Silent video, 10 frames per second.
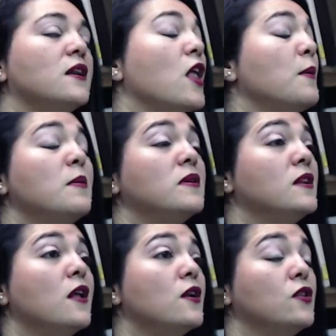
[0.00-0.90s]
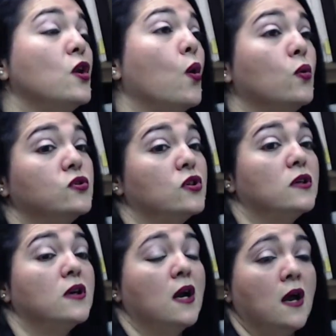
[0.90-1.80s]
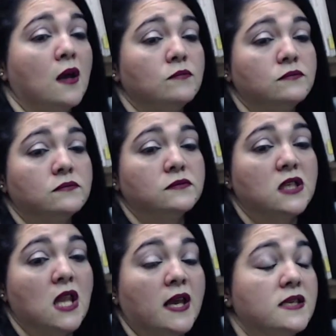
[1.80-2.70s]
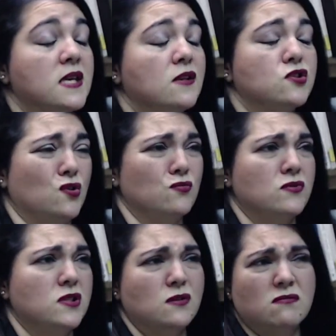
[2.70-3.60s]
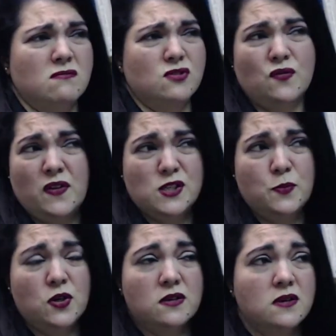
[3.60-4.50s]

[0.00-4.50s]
a lot of people, a lot of the older clientels don't still do Facebook,